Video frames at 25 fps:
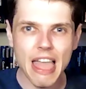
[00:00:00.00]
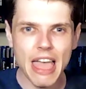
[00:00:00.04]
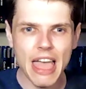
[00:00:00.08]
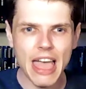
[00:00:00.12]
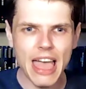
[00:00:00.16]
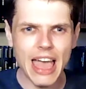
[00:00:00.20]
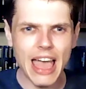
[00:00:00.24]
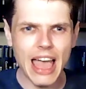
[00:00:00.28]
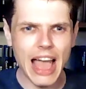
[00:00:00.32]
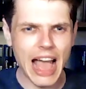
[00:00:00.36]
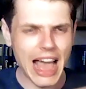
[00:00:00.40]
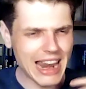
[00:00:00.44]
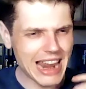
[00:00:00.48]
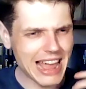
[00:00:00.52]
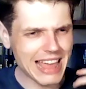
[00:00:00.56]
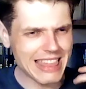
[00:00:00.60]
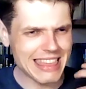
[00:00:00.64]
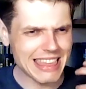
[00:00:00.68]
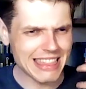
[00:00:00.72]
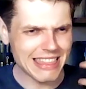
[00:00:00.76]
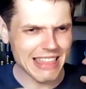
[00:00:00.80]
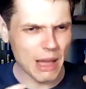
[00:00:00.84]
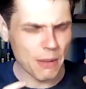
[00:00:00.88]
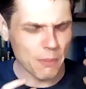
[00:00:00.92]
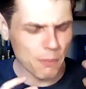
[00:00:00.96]
And I
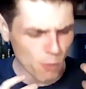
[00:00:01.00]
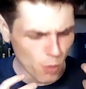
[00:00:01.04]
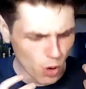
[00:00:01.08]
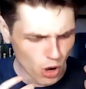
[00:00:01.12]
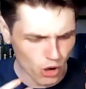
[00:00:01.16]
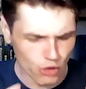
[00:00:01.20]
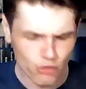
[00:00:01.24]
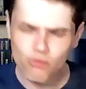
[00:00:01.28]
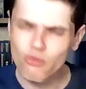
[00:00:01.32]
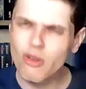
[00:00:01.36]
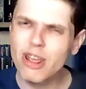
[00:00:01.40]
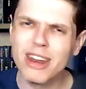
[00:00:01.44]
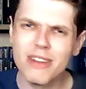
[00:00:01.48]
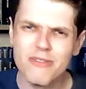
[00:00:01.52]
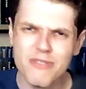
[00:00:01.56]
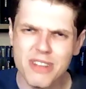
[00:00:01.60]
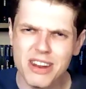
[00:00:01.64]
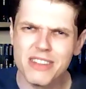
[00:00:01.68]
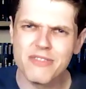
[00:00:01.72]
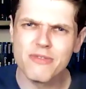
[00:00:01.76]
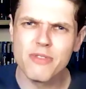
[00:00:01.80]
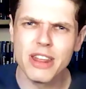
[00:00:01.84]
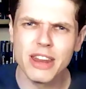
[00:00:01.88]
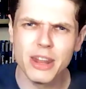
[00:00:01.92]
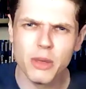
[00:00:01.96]
think that works really,
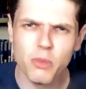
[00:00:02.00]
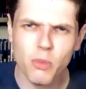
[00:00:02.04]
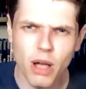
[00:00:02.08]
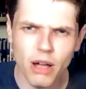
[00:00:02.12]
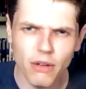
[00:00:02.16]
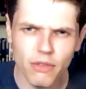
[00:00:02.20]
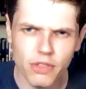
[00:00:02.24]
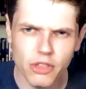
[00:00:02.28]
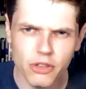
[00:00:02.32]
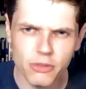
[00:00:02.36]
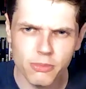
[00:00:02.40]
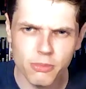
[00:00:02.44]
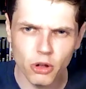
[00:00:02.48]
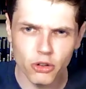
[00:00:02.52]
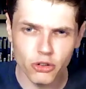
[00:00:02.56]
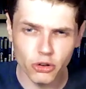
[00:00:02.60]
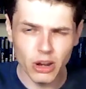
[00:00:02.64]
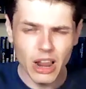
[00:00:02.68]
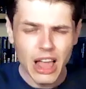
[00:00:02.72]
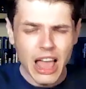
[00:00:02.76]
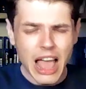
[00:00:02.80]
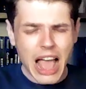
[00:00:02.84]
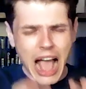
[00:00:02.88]
really, really well for this module.